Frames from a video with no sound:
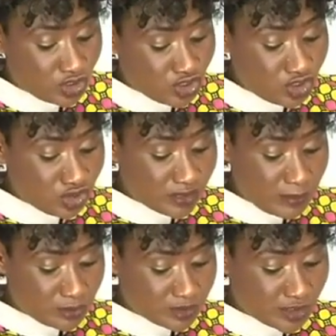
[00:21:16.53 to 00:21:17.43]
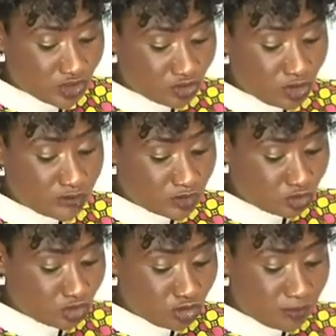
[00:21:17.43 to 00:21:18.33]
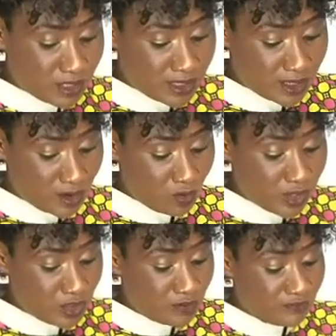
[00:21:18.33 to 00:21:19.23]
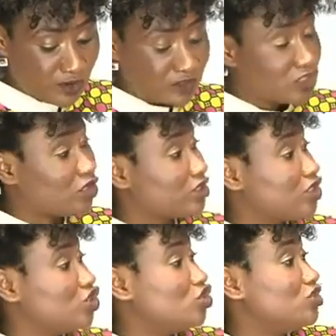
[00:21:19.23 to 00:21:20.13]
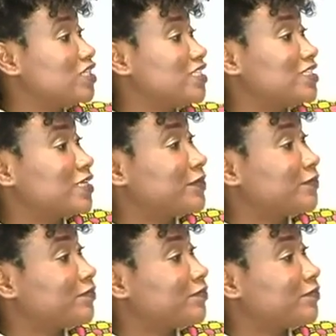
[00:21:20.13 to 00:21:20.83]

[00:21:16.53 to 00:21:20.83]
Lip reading: Did you know the potential of social media when you first started using it?